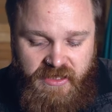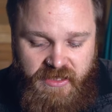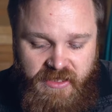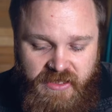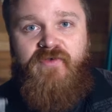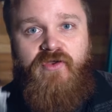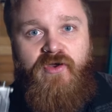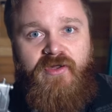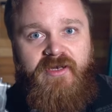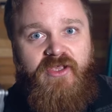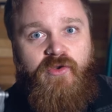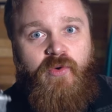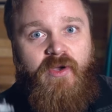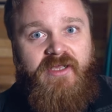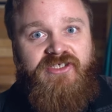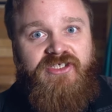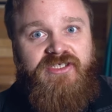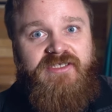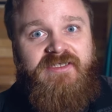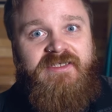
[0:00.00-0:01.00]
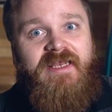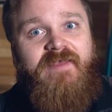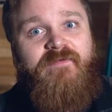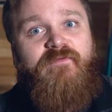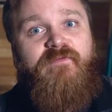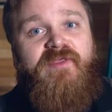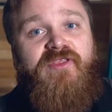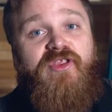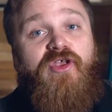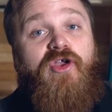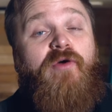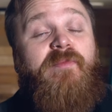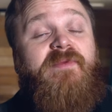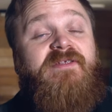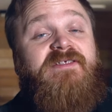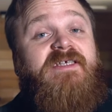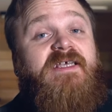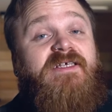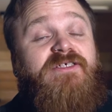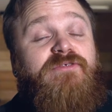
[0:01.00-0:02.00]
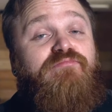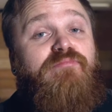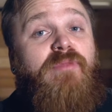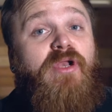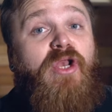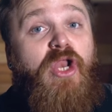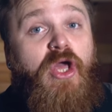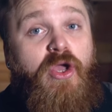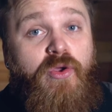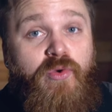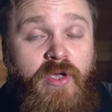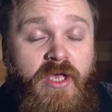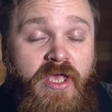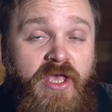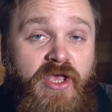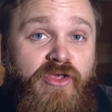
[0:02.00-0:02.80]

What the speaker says: If you've got any questions, leave them in the comment section below.